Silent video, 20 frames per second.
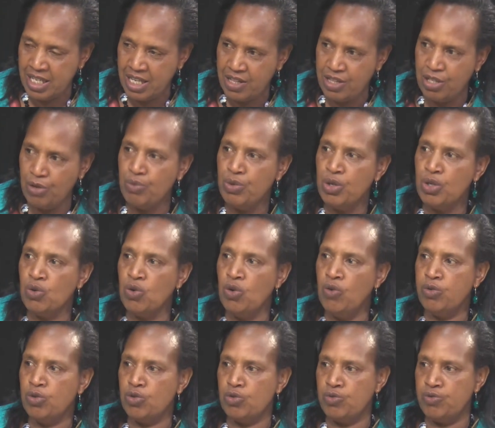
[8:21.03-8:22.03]
they will go
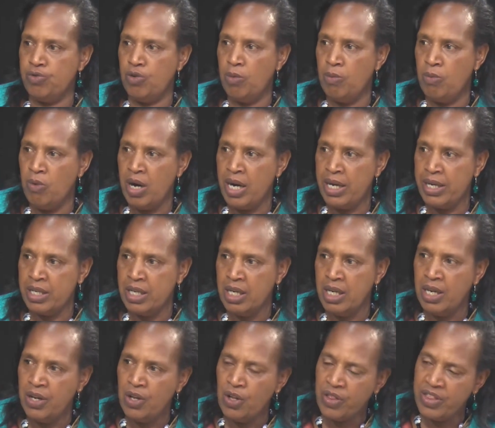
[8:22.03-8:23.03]
to Form 1.
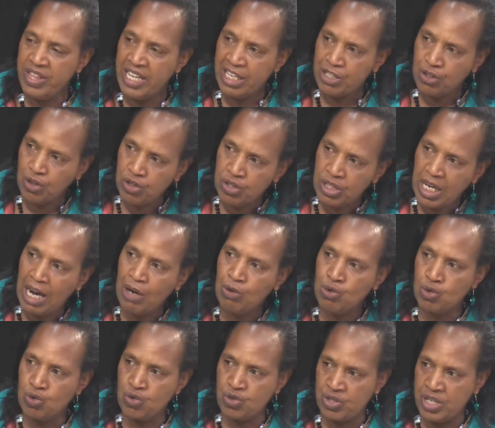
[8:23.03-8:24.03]
They are taught how
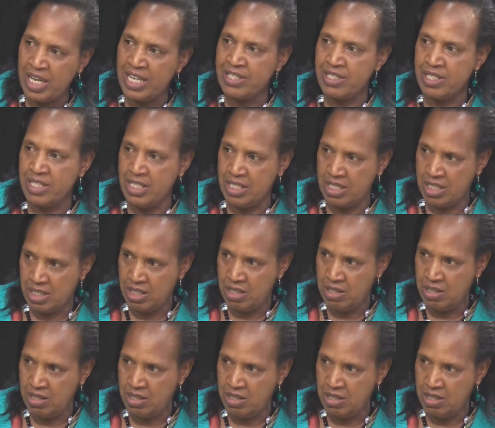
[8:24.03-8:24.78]
to transit